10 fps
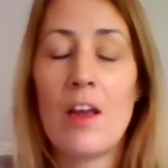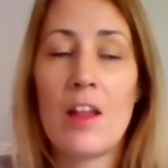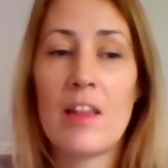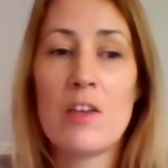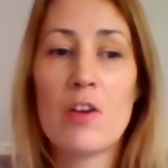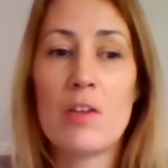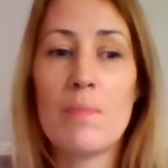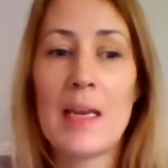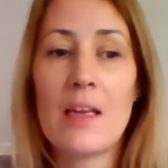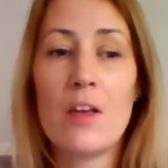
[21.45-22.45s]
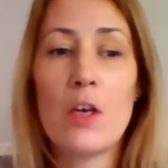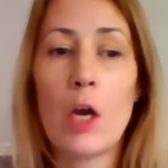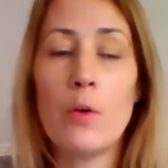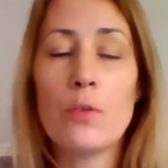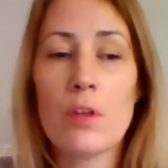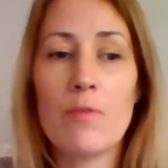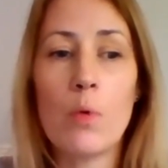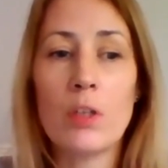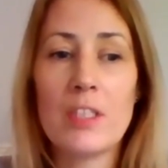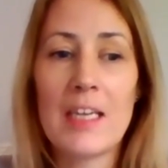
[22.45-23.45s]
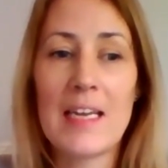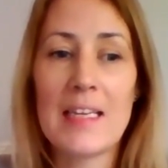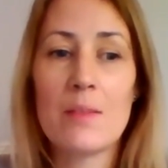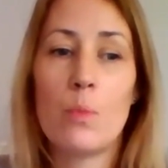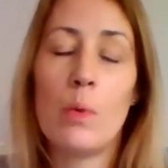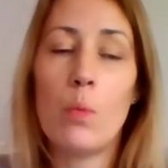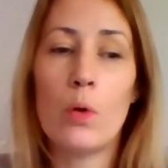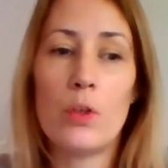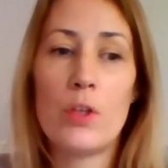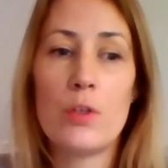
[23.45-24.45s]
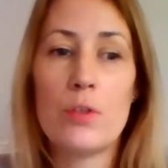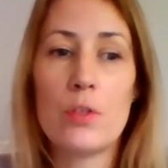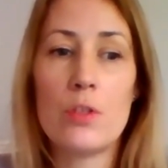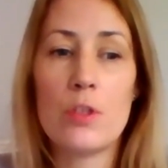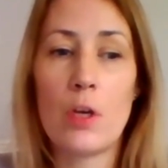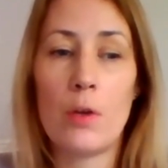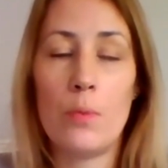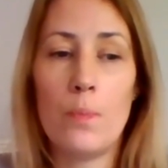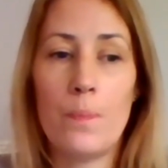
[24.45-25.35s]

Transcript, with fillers: and then you can make a note of what it is we want you to do